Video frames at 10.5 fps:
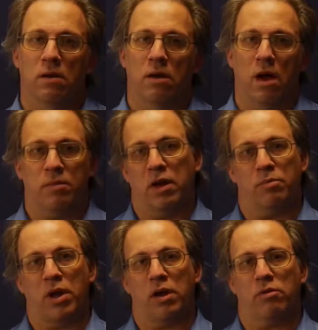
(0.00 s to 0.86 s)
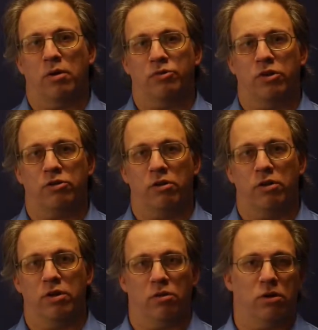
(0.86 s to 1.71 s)
I'm not a bankruptcy
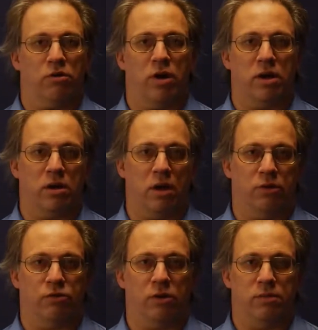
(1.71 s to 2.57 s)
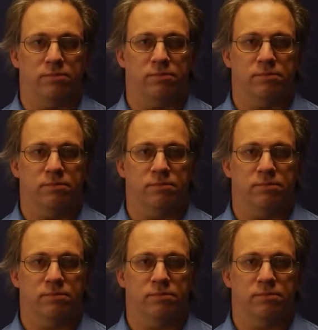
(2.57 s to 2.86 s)
attorney or a credit counselor,